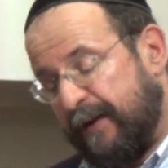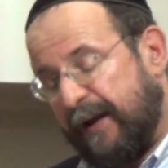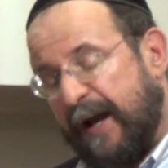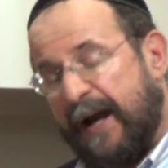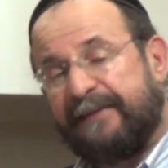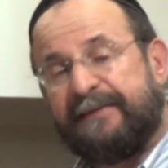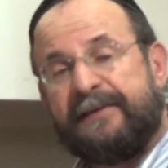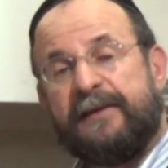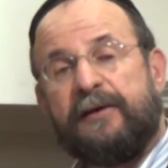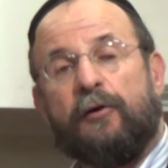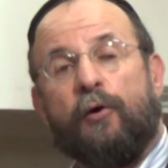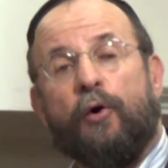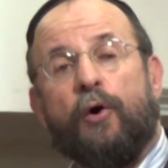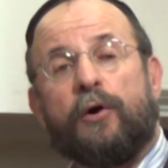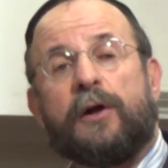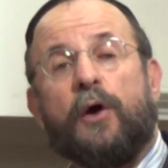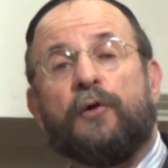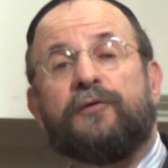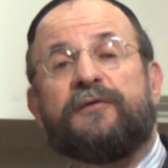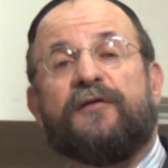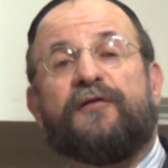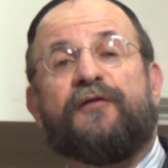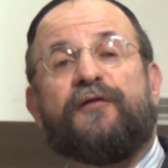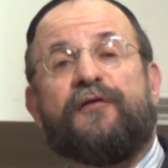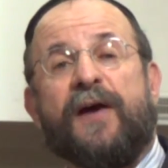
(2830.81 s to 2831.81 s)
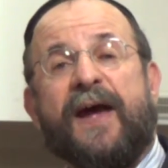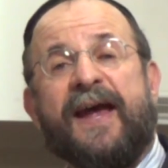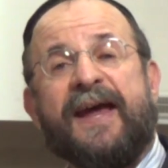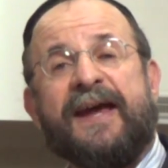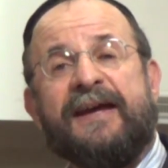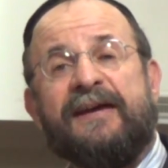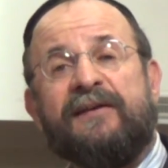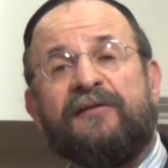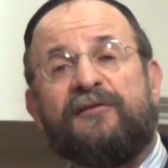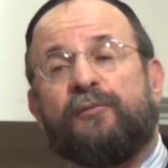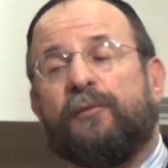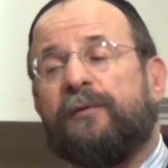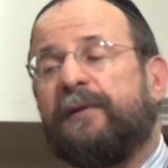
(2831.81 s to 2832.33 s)
At the auto de
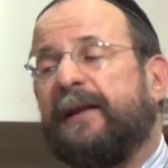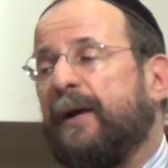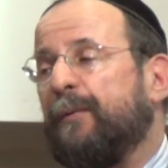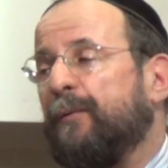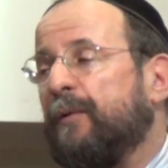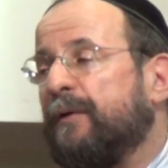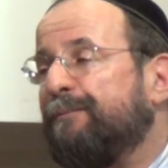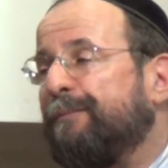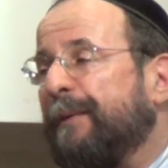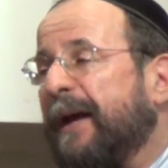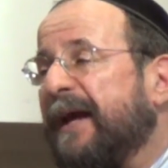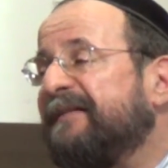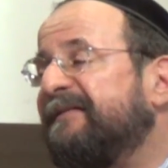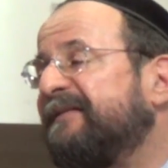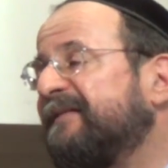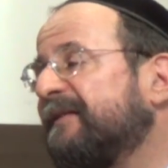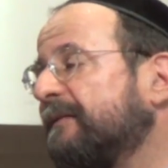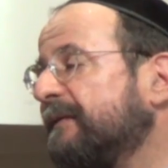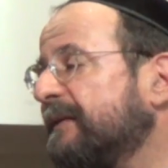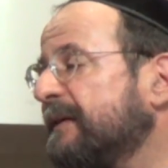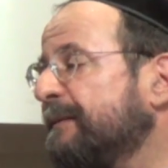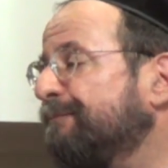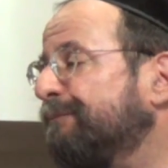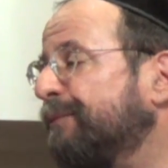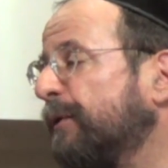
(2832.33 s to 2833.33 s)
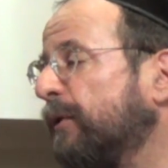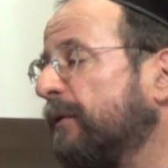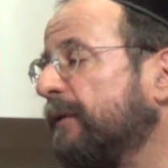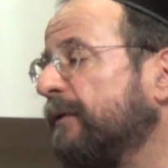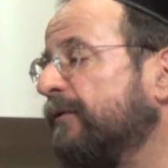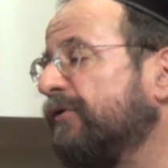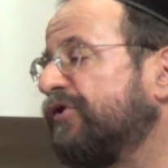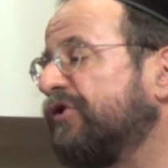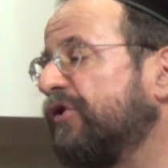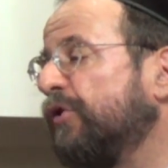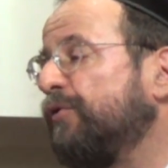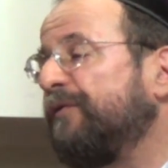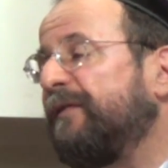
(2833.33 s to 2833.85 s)
fe, where they would basically
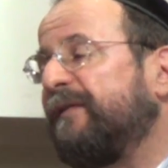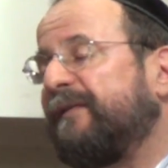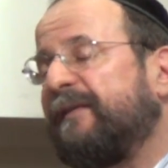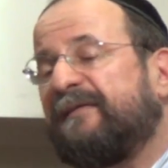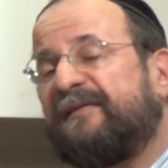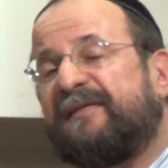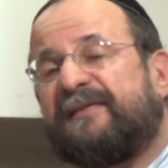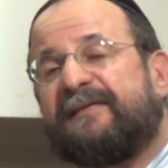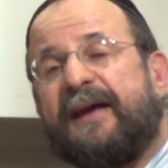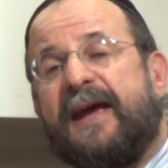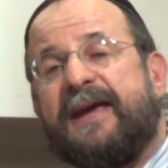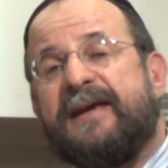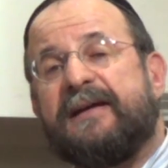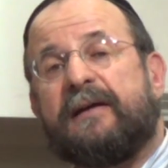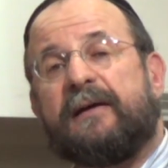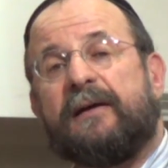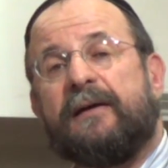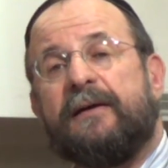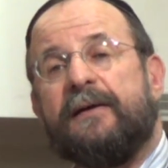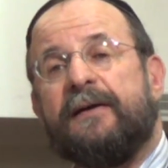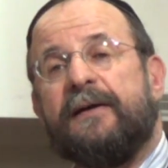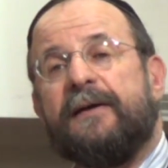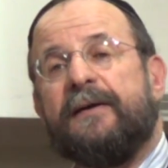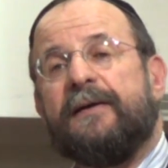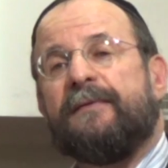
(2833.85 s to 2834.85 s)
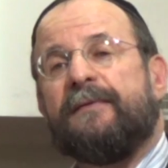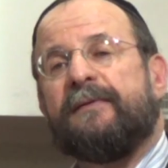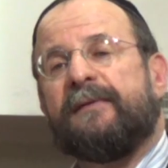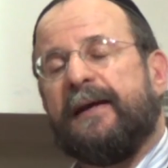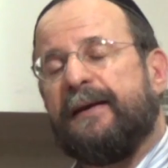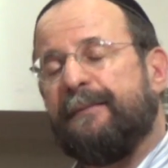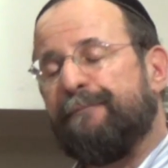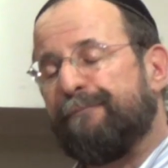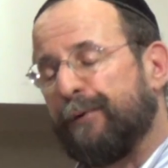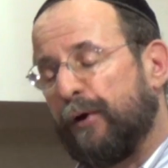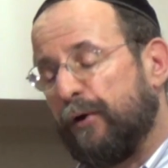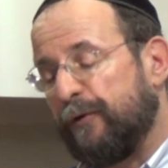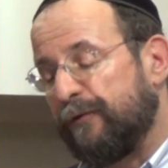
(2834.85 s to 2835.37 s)
burn Jews at the stake
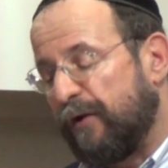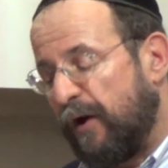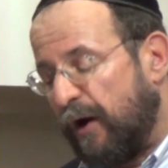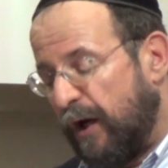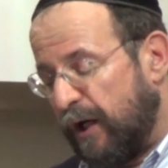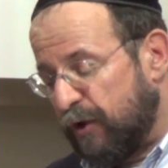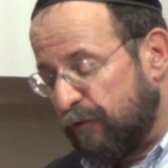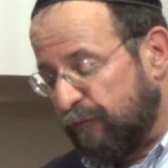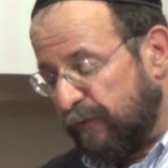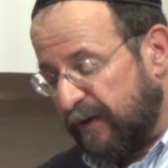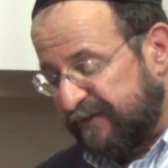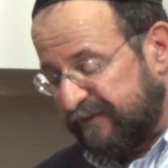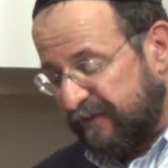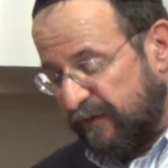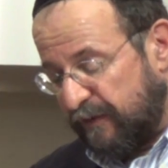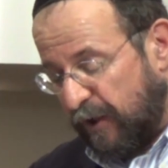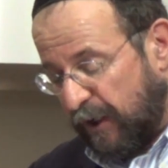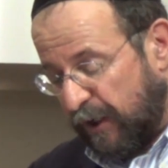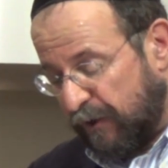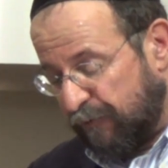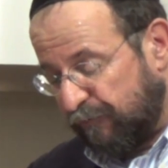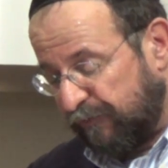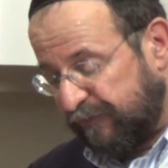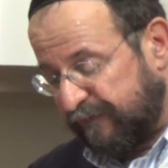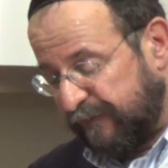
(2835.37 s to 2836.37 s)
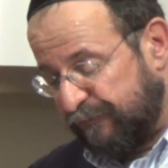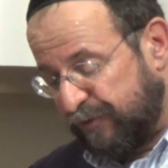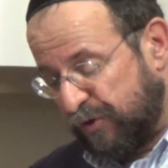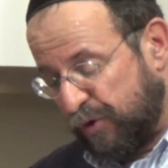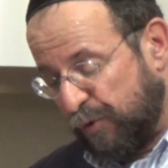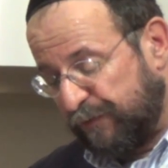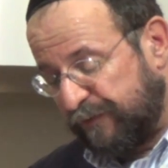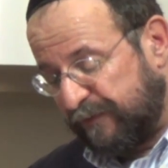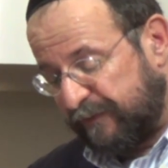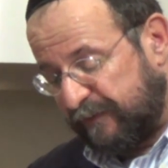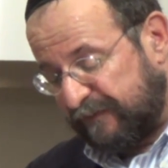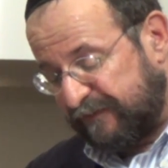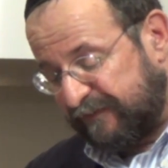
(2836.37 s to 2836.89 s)
they burned hundreds and hundreds of
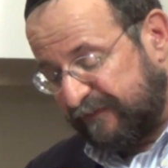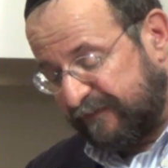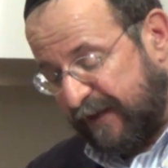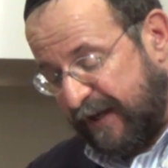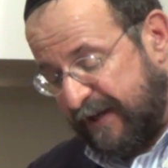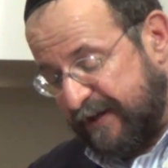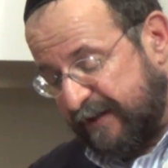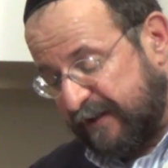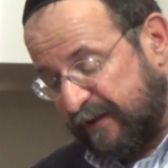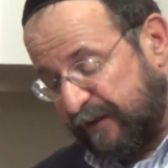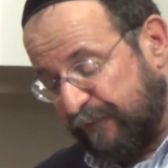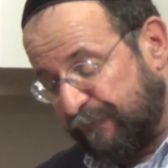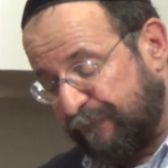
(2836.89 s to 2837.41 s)
Jews at the stake.